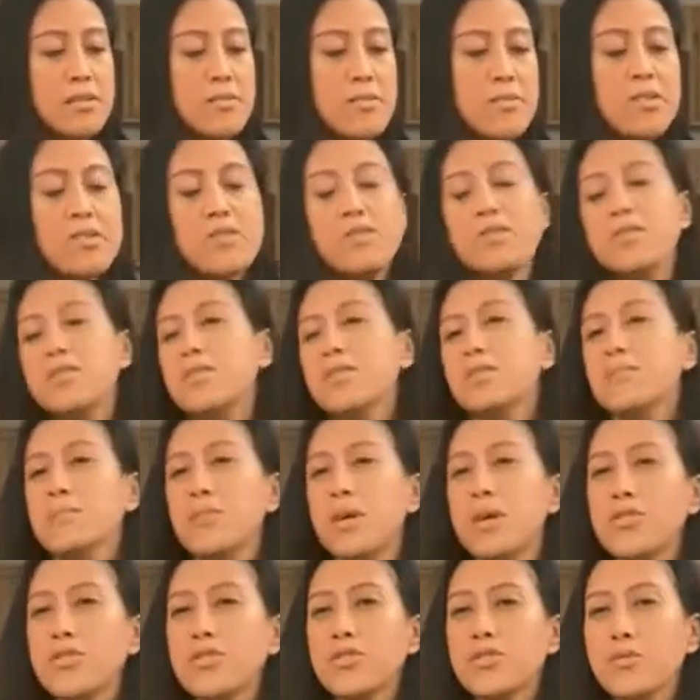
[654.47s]
there's these
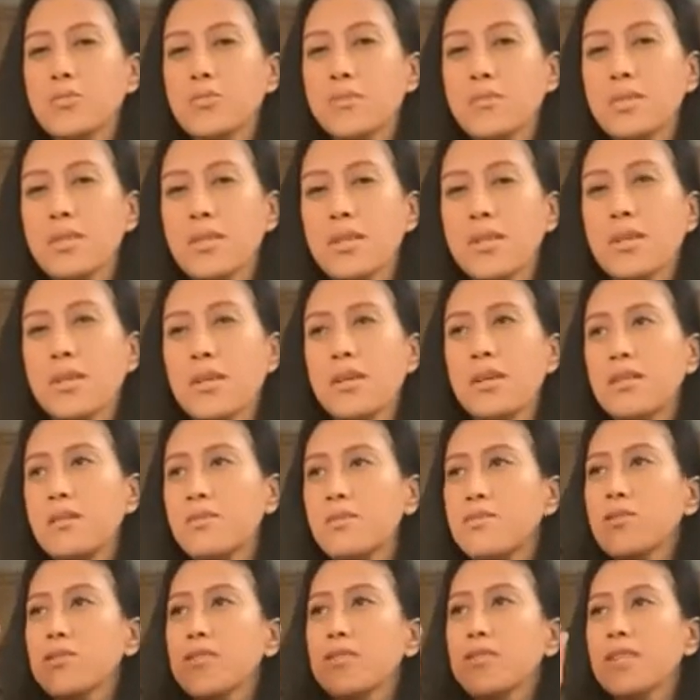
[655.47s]
mushrooms that kind
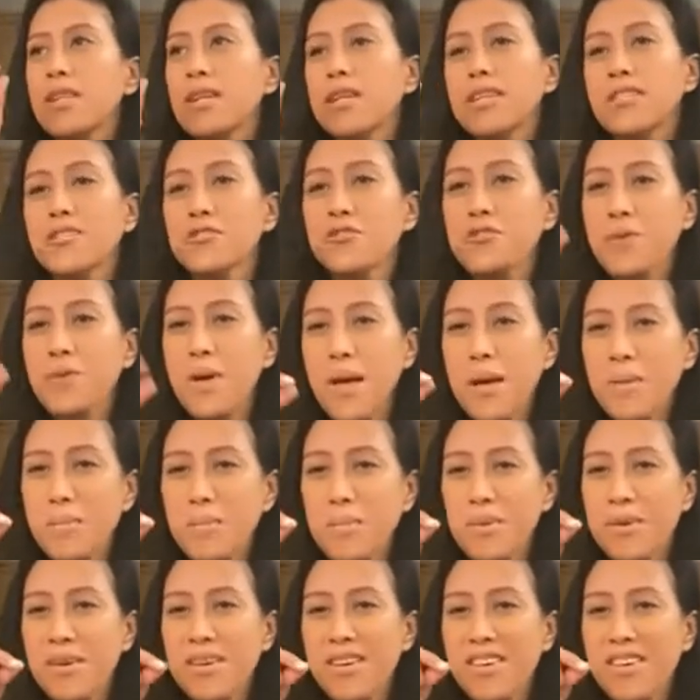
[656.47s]
of look like tripe,